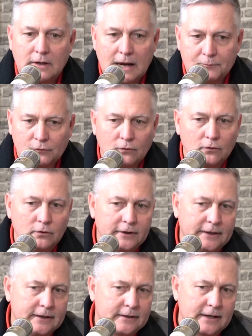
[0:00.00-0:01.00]

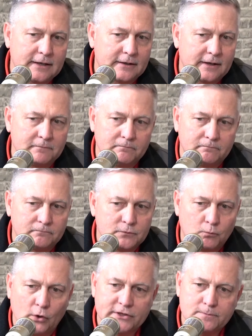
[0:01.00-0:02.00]
Absolutely. And
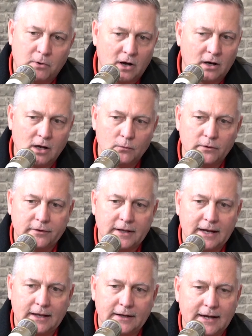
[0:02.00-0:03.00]
boy, spot on with
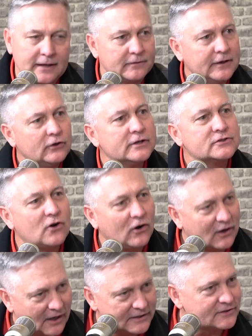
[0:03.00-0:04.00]
that. And there is
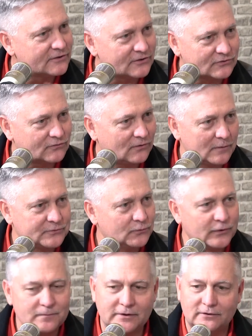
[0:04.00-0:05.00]
all kinds of disruption.
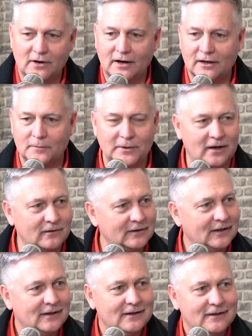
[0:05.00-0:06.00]
We've been talking about
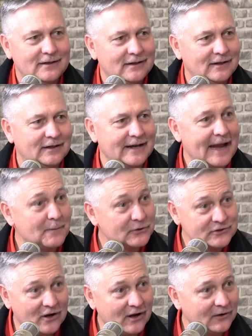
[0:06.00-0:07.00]

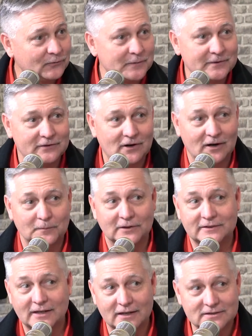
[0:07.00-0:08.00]
Amazon. We've been talking
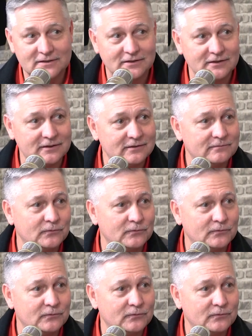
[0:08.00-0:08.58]
about Tesla.